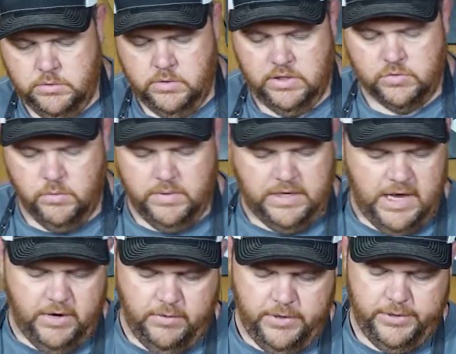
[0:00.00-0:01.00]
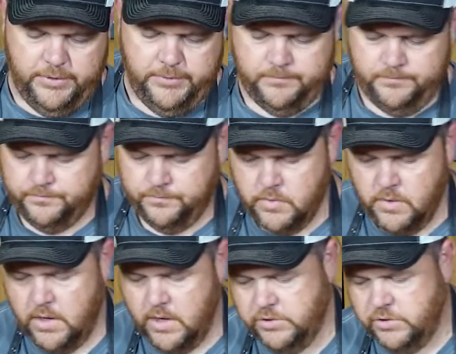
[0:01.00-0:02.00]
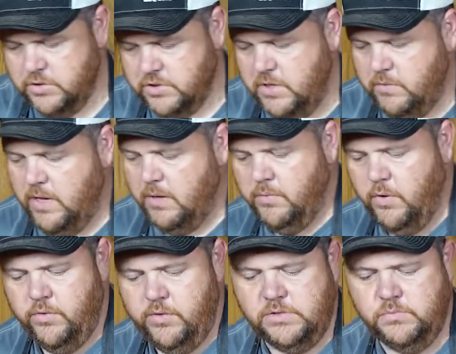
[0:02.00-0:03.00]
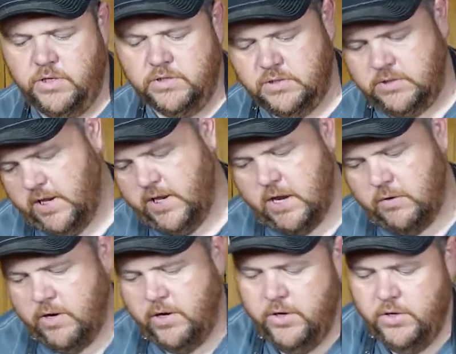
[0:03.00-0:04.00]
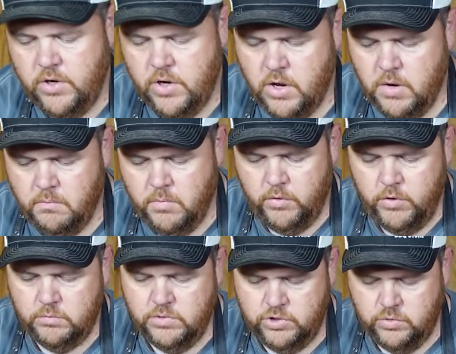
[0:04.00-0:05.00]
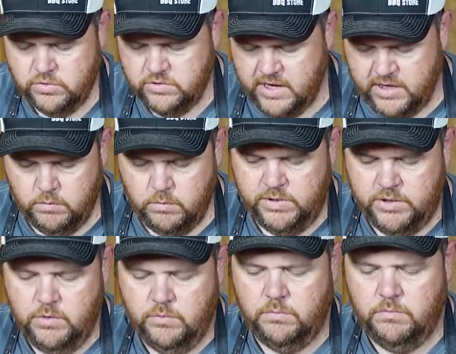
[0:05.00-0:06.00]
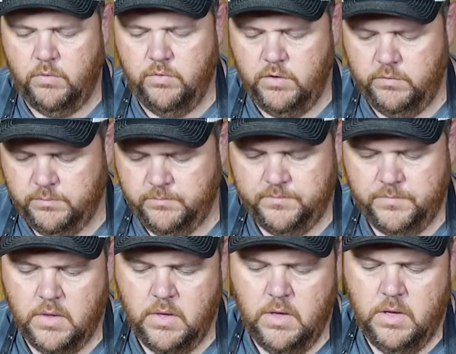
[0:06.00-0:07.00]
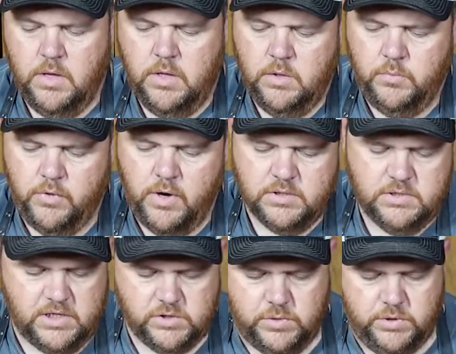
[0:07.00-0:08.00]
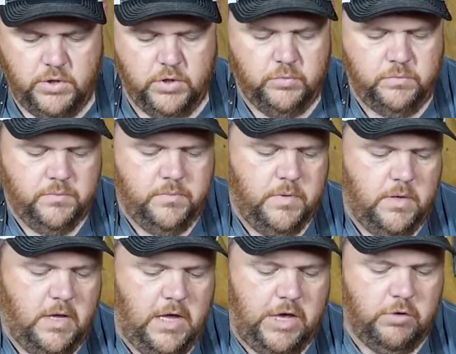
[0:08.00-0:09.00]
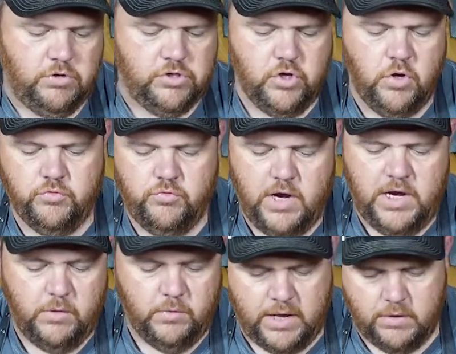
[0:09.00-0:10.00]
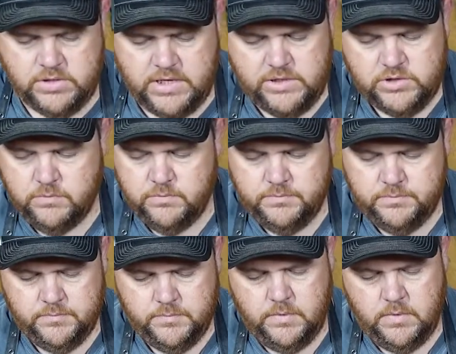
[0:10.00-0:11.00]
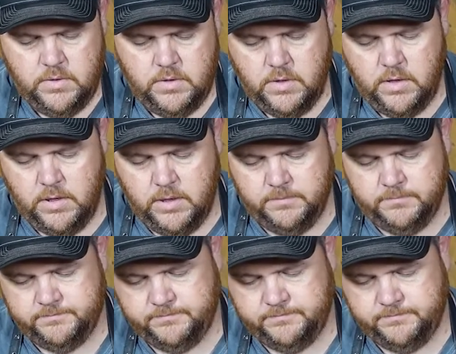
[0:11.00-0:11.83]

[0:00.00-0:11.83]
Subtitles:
So this is what we got right here. As you can see, we got both of these briskets laid out right here. Both of them are showing exactly what we've done with both of them. The process we cooked them. End results right now without tasting them.